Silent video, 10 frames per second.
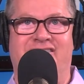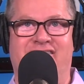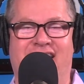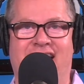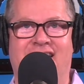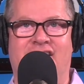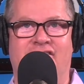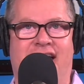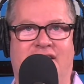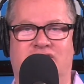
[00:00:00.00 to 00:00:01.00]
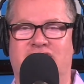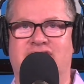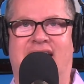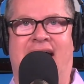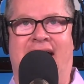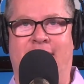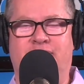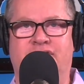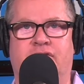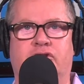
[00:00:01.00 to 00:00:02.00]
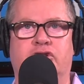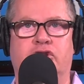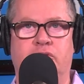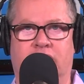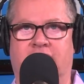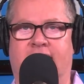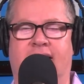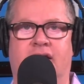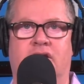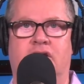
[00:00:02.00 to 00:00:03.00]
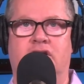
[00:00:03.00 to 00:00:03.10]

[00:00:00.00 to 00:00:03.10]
then that just absolutely